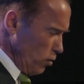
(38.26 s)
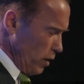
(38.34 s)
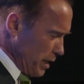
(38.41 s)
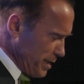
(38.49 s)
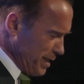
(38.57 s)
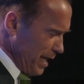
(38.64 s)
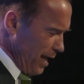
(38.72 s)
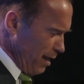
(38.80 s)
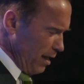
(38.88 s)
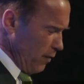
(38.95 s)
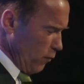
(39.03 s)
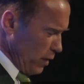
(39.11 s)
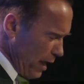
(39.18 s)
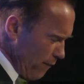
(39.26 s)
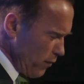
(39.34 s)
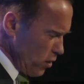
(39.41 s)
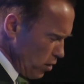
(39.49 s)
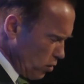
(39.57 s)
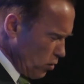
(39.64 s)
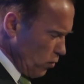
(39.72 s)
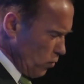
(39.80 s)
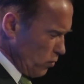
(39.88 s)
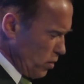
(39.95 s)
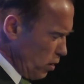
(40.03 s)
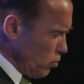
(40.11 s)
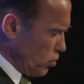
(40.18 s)
to excel in whatever you do,
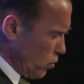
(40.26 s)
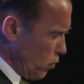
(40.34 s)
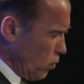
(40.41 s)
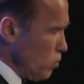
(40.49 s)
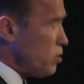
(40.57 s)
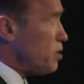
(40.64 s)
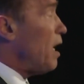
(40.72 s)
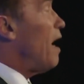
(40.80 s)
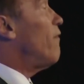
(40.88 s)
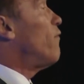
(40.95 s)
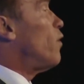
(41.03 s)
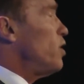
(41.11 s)
those rules are for